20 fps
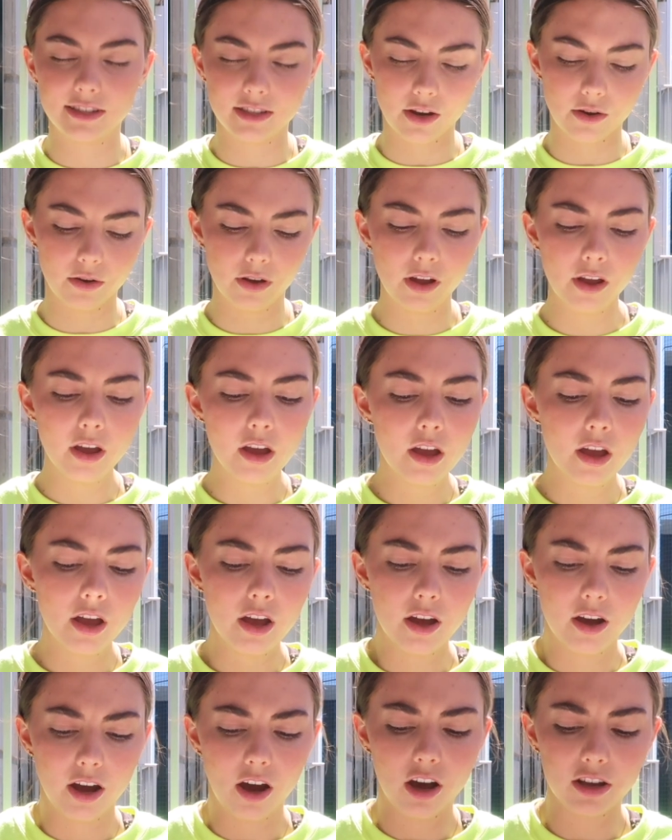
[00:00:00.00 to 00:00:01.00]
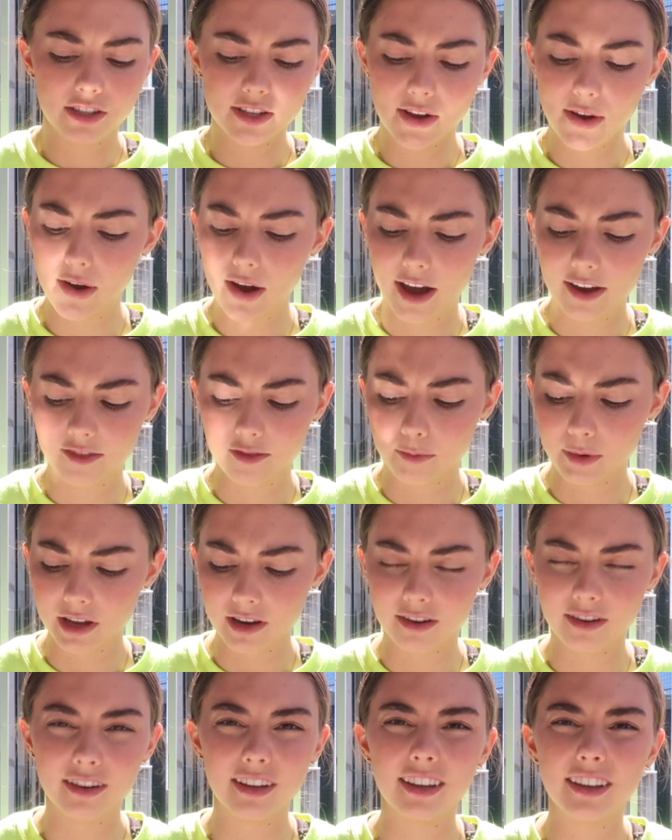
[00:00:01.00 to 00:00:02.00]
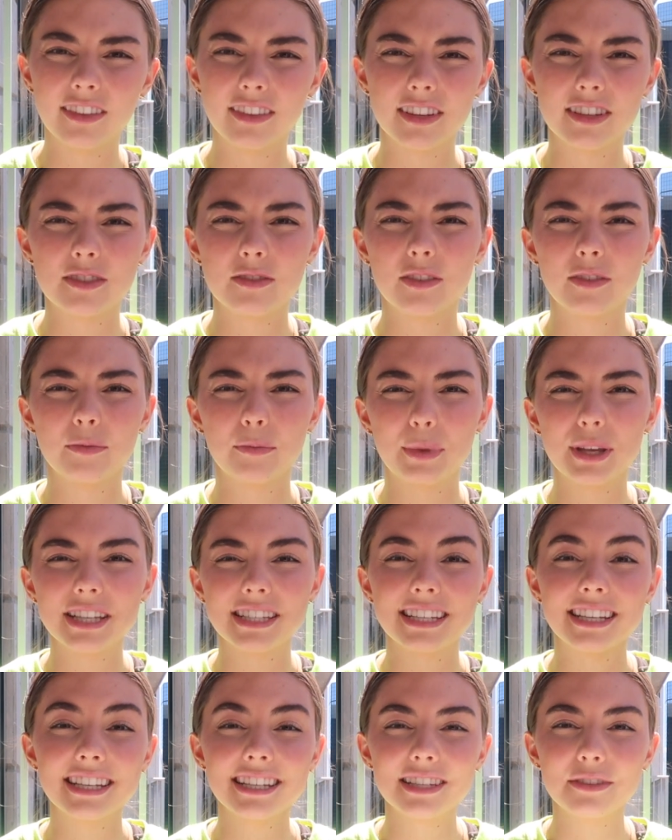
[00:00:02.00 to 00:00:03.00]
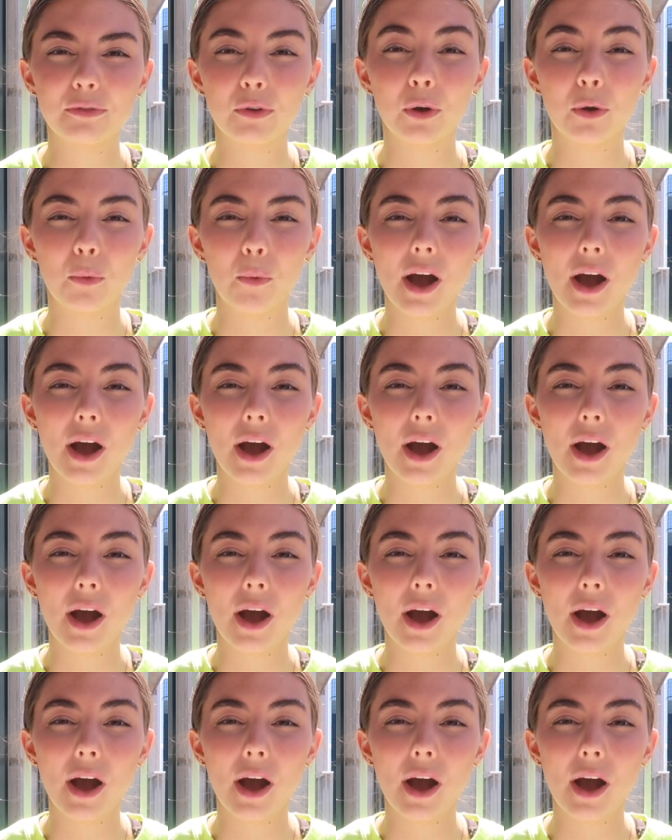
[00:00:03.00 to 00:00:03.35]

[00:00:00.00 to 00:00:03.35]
So Also, I've been in this business for a